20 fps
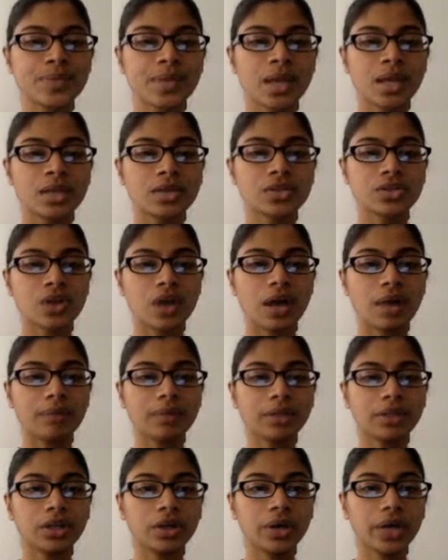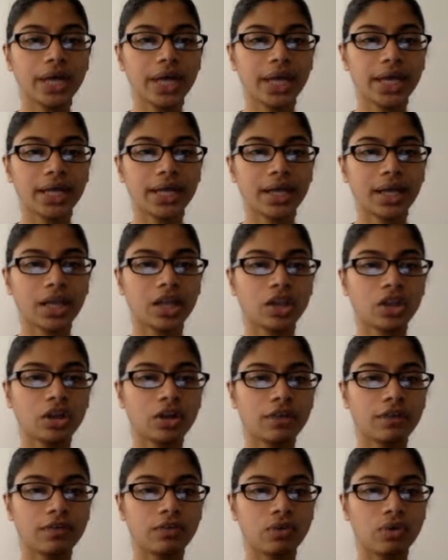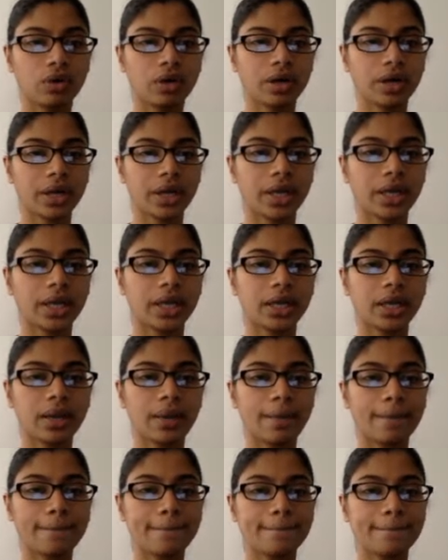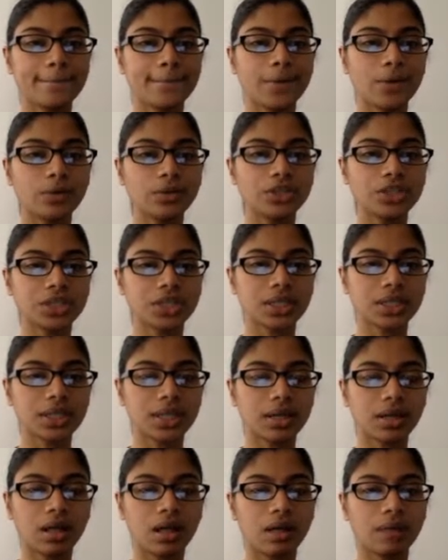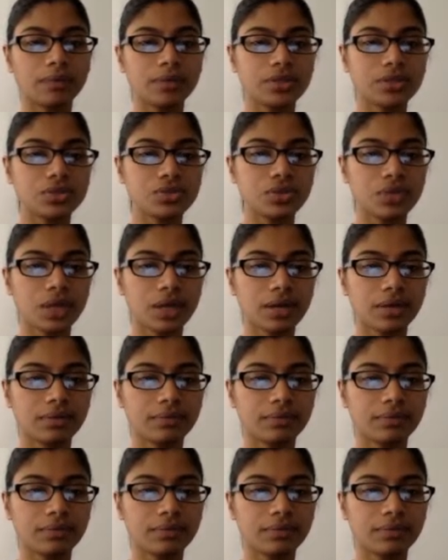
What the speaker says: So I'm going to go ahead and look for a motion that'll help me do that.